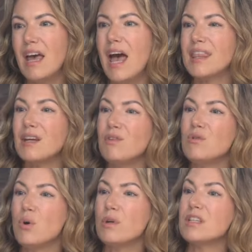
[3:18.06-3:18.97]
And then if you
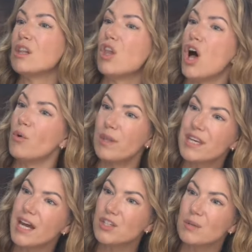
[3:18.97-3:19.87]
notice along with
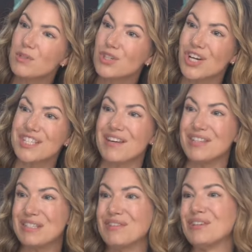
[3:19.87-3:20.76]
tantrums, your child's having
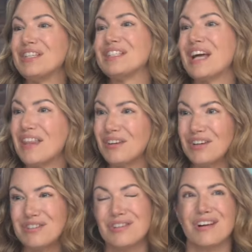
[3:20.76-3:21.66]
difficulties in other
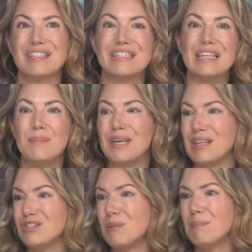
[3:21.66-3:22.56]
areas, they're not sleeping, they
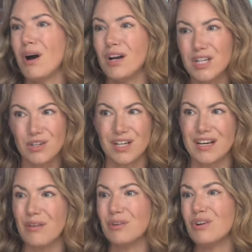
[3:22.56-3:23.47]
used to be potty trained and
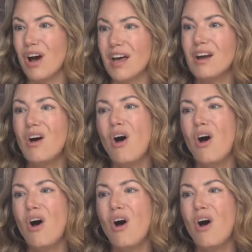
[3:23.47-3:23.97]
now they're not,